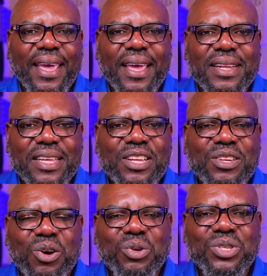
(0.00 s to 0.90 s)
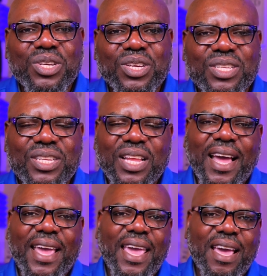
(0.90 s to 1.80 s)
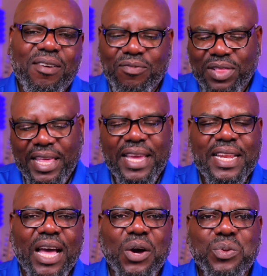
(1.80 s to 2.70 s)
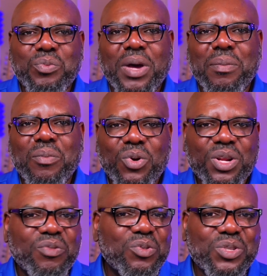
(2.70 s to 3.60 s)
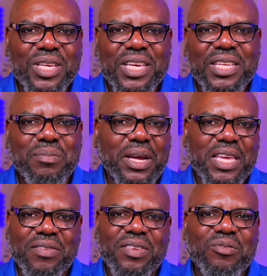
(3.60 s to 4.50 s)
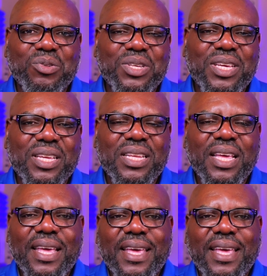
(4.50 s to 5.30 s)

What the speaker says: And in Notion, I have laid out my morning routine, my evening routine.